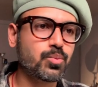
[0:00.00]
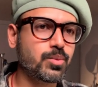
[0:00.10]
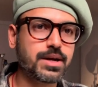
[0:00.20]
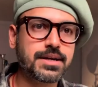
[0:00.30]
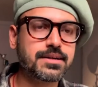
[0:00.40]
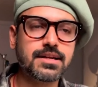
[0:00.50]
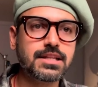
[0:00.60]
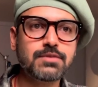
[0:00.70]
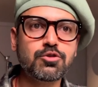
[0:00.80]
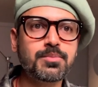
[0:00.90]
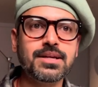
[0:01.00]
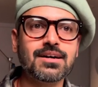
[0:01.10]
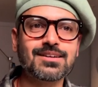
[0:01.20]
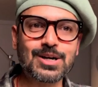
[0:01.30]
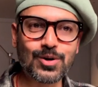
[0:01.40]
nothing would be in
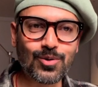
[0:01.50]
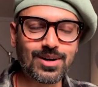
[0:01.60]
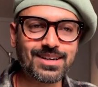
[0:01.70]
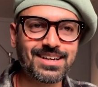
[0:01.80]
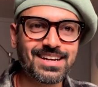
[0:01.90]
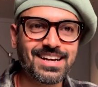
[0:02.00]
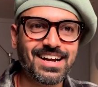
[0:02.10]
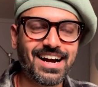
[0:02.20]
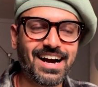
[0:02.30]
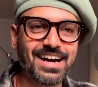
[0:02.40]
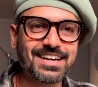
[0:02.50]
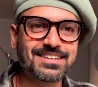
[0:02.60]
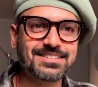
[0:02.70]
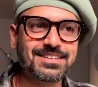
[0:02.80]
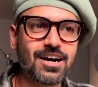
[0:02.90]
our control.
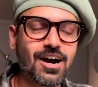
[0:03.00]
And